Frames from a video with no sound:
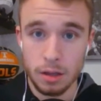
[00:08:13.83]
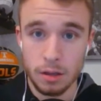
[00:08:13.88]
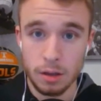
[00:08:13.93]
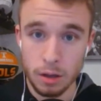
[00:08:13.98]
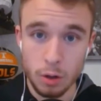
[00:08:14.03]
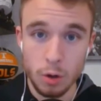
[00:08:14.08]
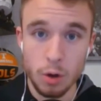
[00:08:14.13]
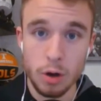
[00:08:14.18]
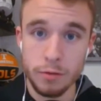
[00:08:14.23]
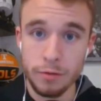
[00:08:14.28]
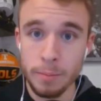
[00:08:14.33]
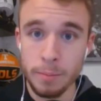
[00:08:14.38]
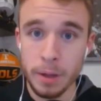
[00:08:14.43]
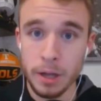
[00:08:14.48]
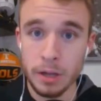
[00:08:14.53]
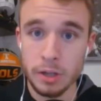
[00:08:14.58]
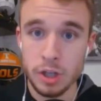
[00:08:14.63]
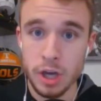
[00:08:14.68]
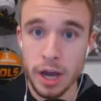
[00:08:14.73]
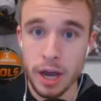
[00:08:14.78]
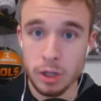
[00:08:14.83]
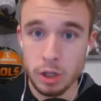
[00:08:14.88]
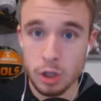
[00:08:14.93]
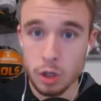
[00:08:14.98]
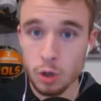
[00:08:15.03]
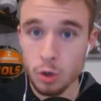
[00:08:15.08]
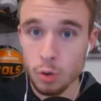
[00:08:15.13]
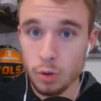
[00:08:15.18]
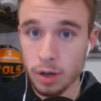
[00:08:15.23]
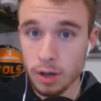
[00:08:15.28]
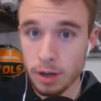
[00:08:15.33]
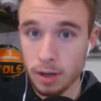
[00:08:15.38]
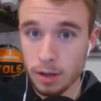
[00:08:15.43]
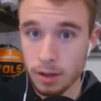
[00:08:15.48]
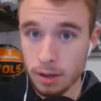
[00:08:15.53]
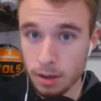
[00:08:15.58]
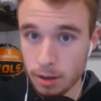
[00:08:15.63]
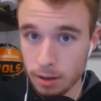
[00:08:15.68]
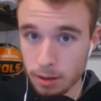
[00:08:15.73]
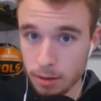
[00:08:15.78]
the New York Football Giants, who,
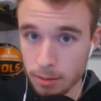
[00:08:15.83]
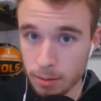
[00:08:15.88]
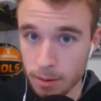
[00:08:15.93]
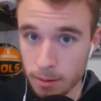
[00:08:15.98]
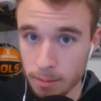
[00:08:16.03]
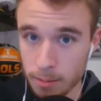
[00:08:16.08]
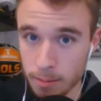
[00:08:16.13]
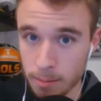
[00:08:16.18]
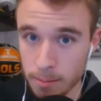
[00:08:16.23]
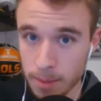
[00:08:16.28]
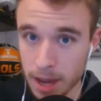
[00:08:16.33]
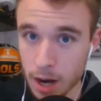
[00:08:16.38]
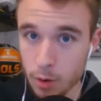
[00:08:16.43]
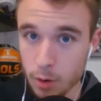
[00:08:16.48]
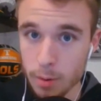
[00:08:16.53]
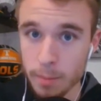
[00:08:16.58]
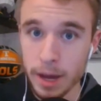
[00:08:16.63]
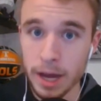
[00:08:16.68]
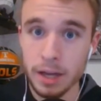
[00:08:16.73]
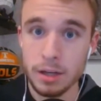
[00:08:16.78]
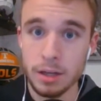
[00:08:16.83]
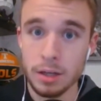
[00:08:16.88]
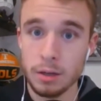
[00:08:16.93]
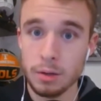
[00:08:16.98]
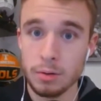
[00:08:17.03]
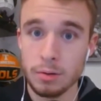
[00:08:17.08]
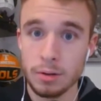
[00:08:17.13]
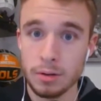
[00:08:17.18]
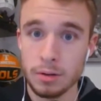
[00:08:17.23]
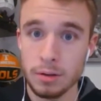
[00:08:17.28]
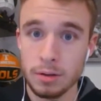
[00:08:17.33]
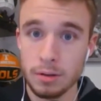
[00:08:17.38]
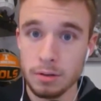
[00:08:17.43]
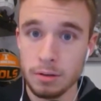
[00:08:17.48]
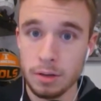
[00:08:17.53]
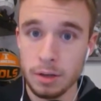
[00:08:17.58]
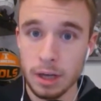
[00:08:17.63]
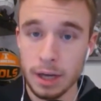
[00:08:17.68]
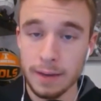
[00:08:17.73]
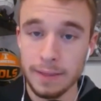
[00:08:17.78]
may I remind you,
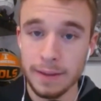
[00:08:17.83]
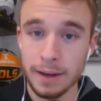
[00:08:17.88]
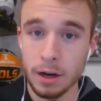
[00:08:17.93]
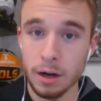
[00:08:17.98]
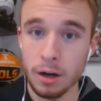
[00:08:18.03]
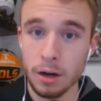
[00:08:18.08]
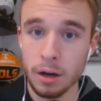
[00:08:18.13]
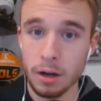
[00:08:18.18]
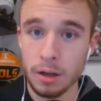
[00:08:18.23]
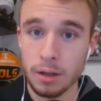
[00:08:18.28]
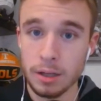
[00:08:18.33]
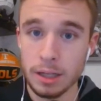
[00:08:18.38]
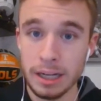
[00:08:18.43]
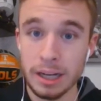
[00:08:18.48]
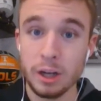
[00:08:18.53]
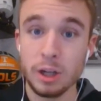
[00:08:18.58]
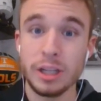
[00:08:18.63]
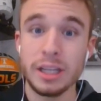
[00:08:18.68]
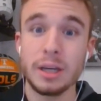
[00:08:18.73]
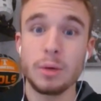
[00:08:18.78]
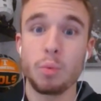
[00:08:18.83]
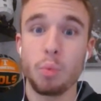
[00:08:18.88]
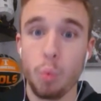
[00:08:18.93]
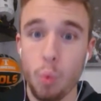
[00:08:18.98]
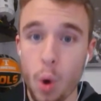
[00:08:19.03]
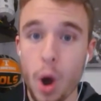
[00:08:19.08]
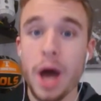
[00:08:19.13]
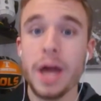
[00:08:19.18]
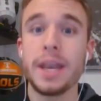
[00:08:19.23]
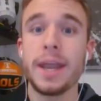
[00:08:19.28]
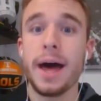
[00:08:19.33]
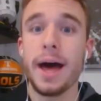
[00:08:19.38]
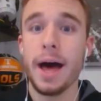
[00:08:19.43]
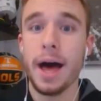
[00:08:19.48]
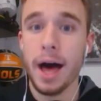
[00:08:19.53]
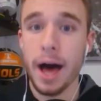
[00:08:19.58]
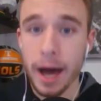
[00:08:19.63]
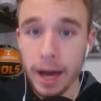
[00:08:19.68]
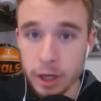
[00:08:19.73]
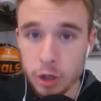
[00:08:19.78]
in their nearly
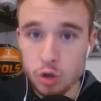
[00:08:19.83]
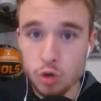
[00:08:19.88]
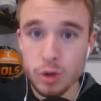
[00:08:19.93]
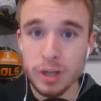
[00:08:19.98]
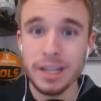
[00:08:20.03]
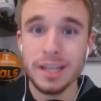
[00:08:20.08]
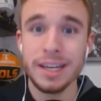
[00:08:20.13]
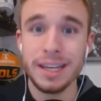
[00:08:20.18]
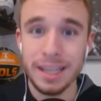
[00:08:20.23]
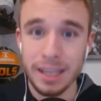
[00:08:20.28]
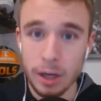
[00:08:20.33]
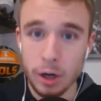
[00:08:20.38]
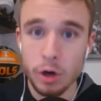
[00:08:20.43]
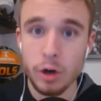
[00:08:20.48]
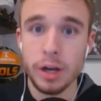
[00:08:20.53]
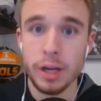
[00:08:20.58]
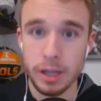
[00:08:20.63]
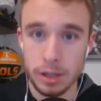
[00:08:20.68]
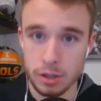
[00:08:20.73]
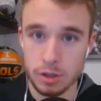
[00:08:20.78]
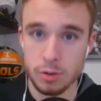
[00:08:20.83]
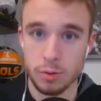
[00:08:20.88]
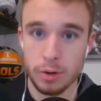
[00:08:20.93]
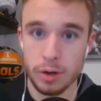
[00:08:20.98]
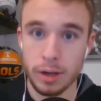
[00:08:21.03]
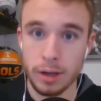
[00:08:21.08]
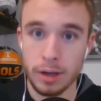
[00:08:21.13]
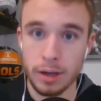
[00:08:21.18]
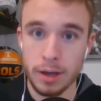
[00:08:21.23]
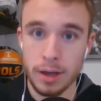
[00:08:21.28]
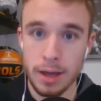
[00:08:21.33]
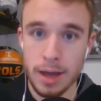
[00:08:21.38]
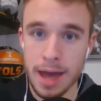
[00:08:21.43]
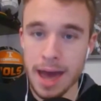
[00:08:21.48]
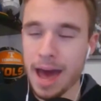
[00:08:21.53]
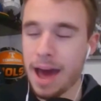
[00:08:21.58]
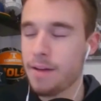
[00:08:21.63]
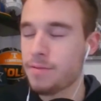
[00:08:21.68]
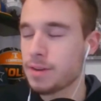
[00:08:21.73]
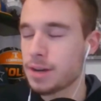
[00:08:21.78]
100-year history,
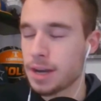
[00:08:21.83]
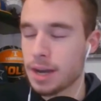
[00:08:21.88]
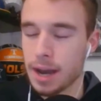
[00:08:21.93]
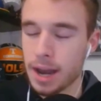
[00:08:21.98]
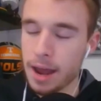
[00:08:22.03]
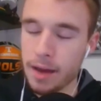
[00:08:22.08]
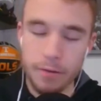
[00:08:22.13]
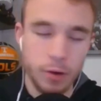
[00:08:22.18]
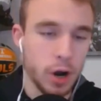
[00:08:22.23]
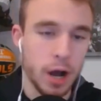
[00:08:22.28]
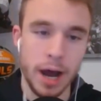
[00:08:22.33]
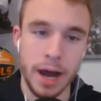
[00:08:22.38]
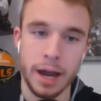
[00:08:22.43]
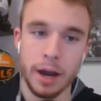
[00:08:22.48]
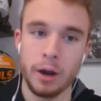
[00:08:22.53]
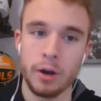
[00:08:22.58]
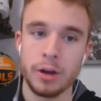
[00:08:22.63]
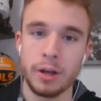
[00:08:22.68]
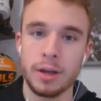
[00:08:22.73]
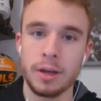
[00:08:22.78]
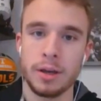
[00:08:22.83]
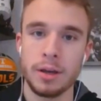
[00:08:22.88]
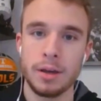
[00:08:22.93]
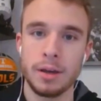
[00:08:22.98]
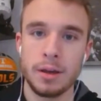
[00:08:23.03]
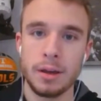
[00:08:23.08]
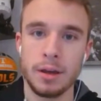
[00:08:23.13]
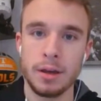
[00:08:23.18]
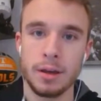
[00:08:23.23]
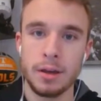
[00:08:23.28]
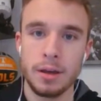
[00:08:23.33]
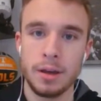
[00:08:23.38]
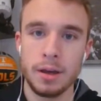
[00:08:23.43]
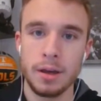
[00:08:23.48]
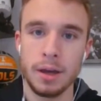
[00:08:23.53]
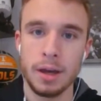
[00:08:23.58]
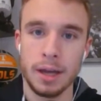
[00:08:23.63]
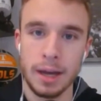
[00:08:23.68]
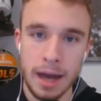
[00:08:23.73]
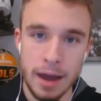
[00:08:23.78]
have never hired
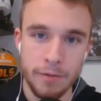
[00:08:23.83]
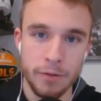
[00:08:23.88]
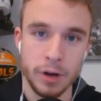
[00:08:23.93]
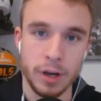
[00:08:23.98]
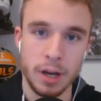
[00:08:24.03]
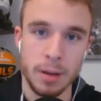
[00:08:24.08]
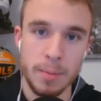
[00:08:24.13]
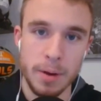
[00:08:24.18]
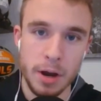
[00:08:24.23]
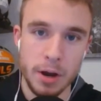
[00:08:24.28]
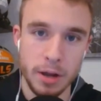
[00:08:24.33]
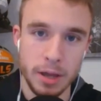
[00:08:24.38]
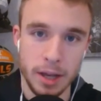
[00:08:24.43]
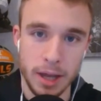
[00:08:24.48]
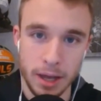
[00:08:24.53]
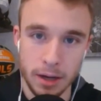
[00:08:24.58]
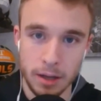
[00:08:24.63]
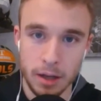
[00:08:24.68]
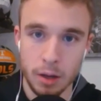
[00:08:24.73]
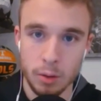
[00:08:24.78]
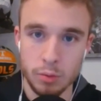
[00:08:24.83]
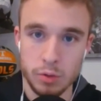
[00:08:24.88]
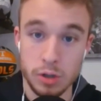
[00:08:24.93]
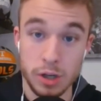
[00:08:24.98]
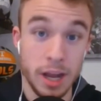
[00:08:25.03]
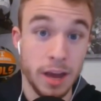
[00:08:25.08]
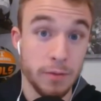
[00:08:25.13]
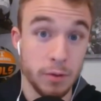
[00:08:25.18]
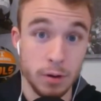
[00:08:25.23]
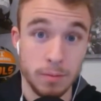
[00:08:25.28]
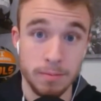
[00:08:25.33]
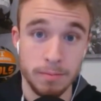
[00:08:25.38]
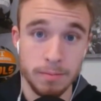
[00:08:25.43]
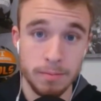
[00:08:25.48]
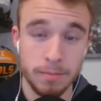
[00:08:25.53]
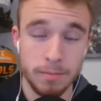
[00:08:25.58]
an African-American head coach. Never.